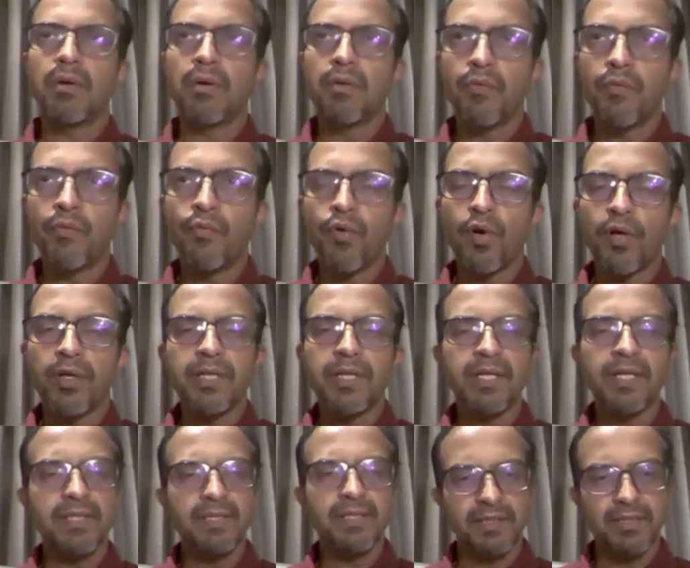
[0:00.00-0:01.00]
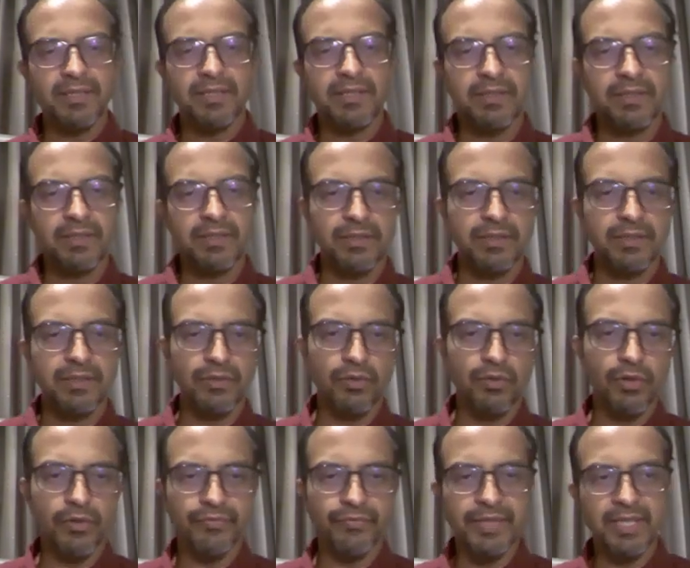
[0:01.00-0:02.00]
what is the
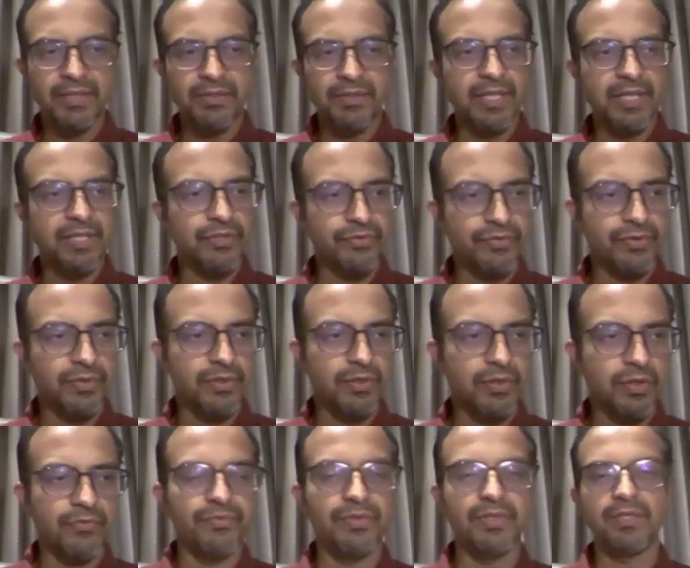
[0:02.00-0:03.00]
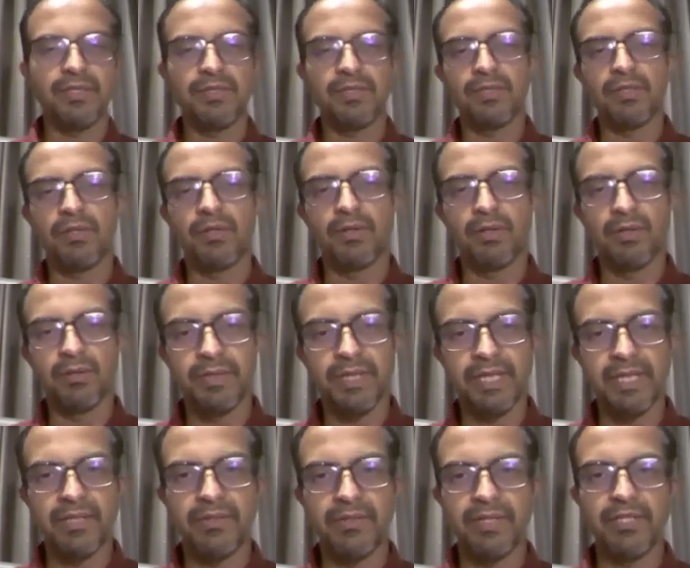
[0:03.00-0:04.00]
role of tech transfer office or
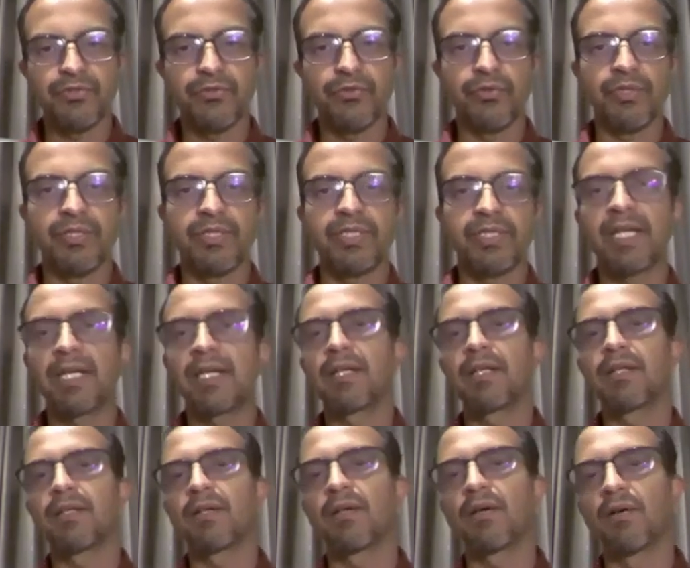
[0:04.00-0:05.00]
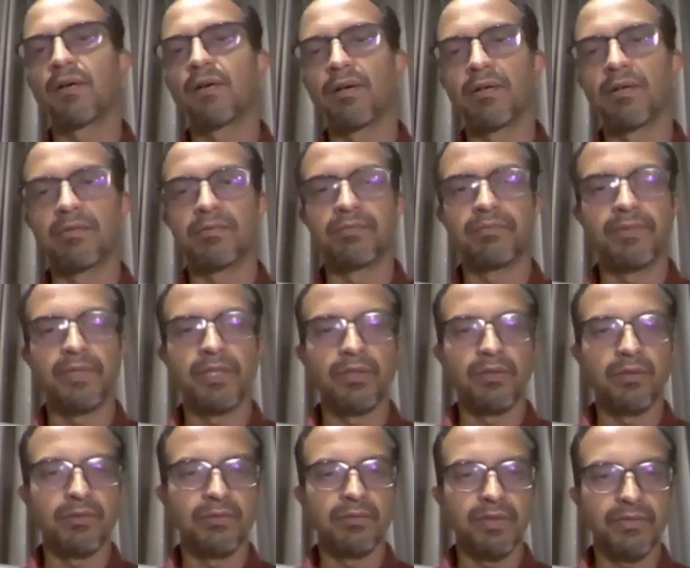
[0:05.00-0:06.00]
tech transfer cell, or
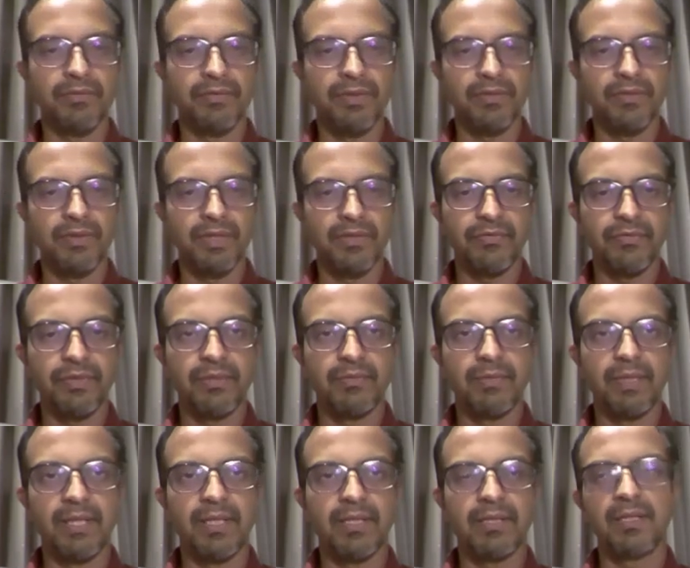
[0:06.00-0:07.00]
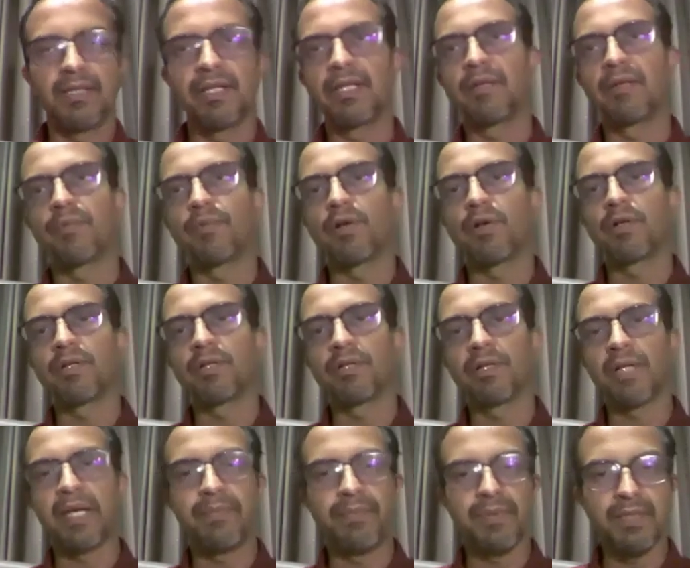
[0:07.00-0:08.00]
if even if we make it a little broader,
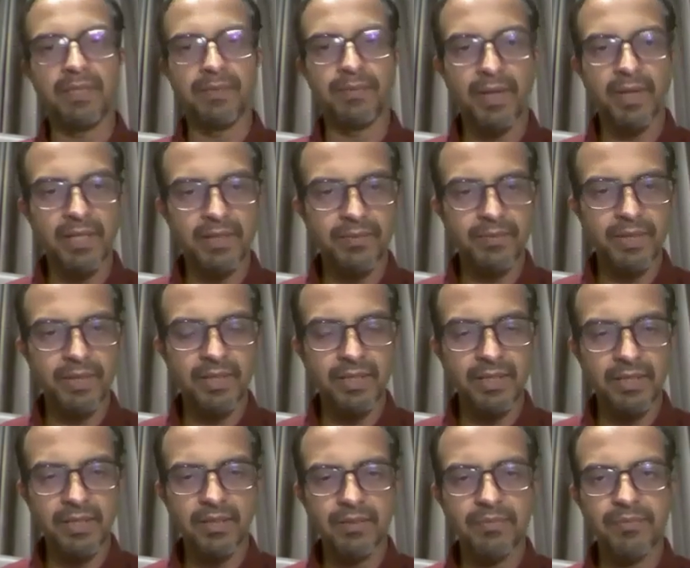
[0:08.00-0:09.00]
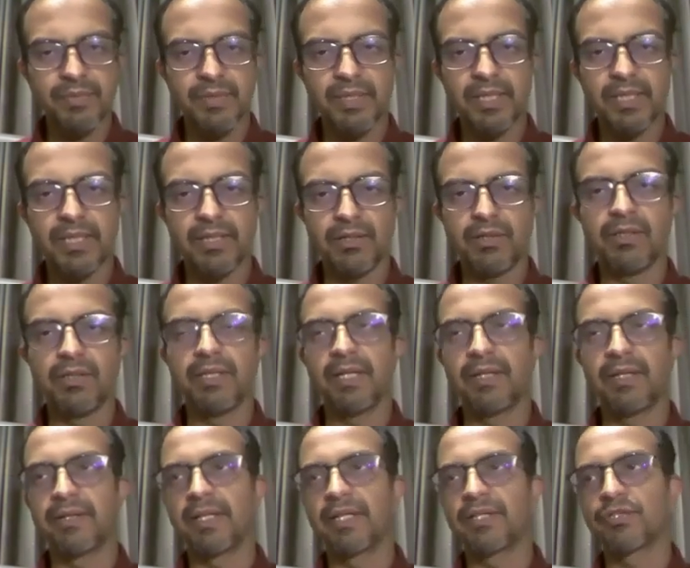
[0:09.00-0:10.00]
IP department in a company and all that,
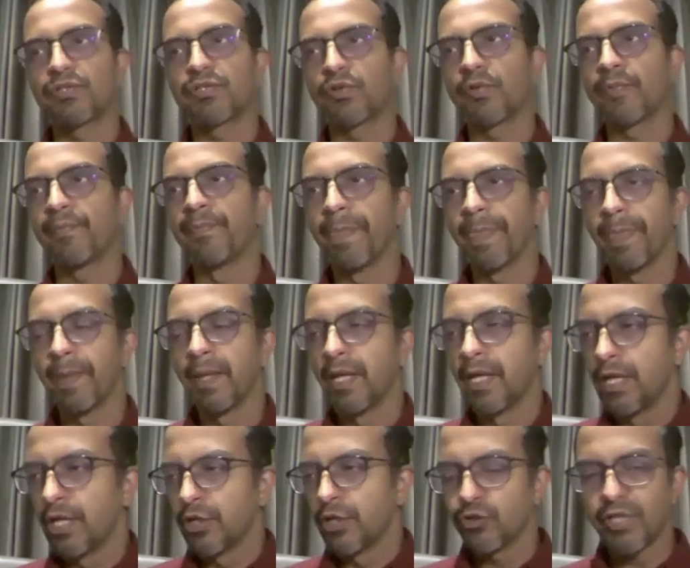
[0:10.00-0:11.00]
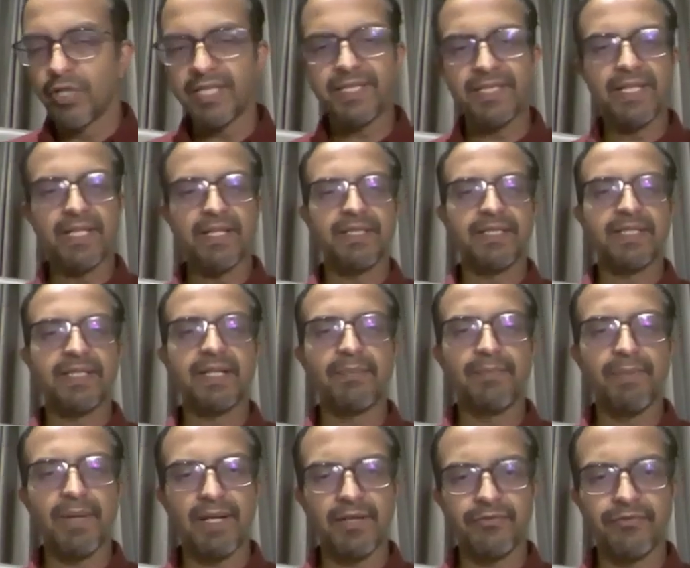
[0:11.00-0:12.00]
right? So let's take a step
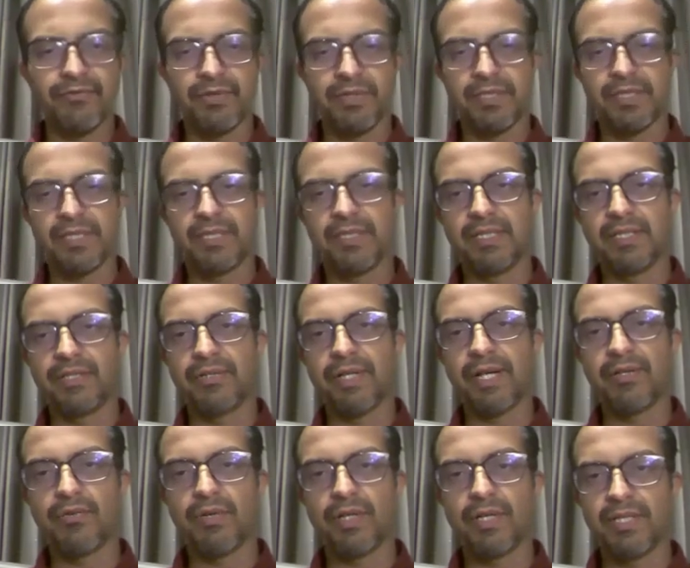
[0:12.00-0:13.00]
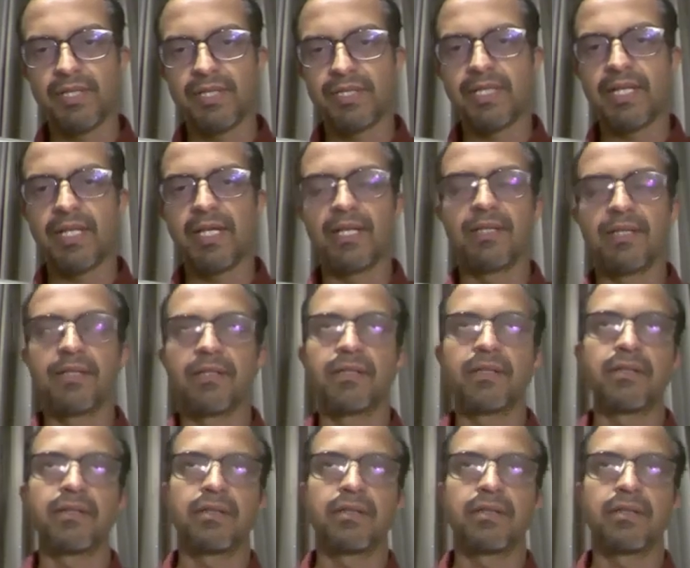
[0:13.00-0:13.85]
back first and then try to understand